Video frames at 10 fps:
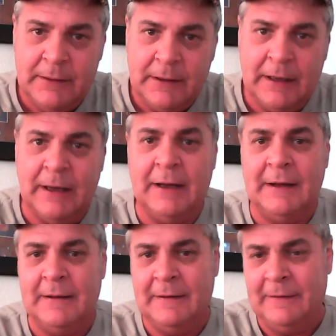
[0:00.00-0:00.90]

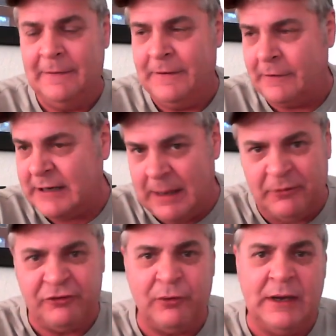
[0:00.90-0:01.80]
Their
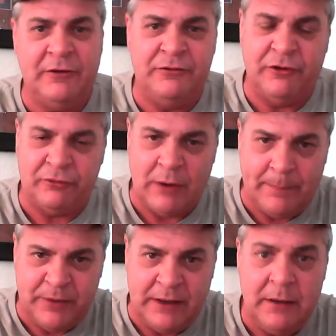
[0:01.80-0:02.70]
chemistry is
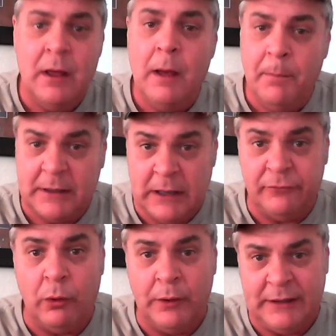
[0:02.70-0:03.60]
disrupted because
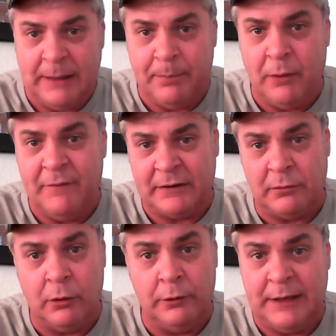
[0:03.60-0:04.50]
Victor
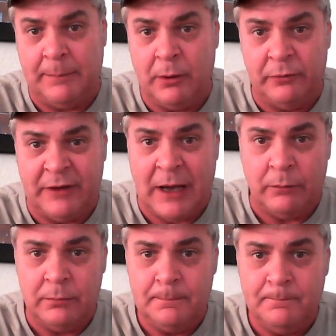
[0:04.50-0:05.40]
Oladipo is out
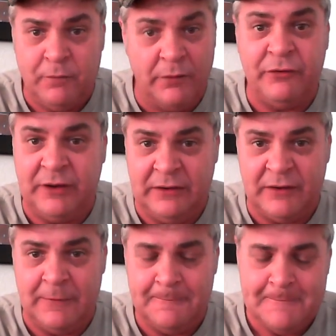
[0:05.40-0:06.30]
for the
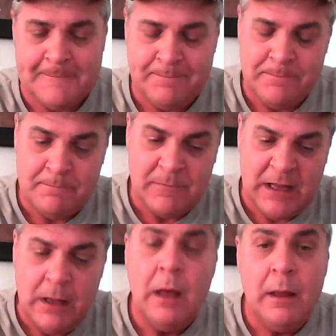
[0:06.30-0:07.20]
season.
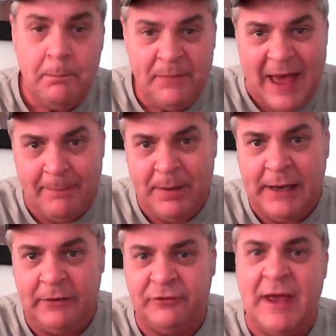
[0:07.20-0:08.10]
That
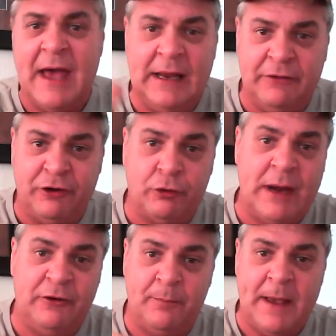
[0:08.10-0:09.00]
being said, it's a
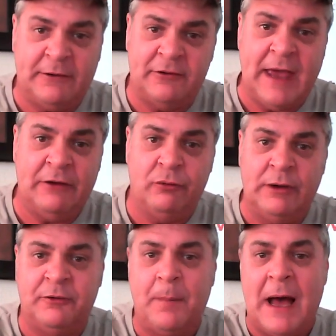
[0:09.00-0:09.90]
great
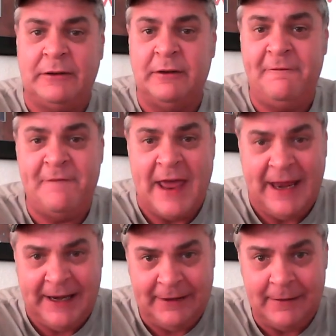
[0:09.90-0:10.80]
scheduling spot to
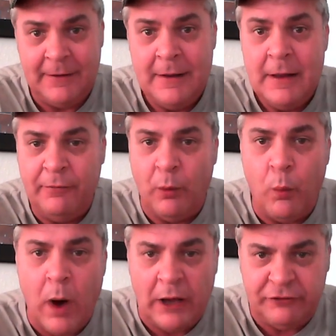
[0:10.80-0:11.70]
fade the
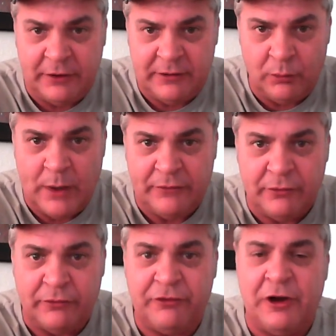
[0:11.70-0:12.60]
Washington
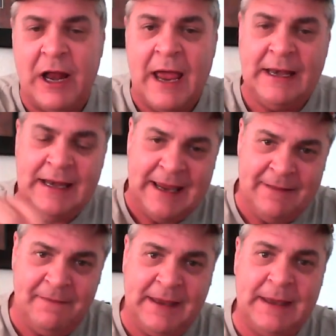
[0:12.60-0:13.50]
Wizards tonight
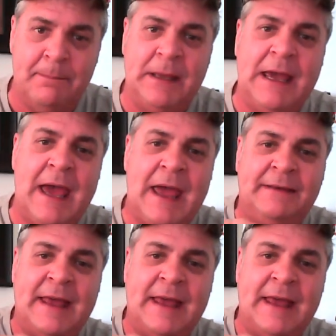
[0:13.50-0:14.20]
in the NBA.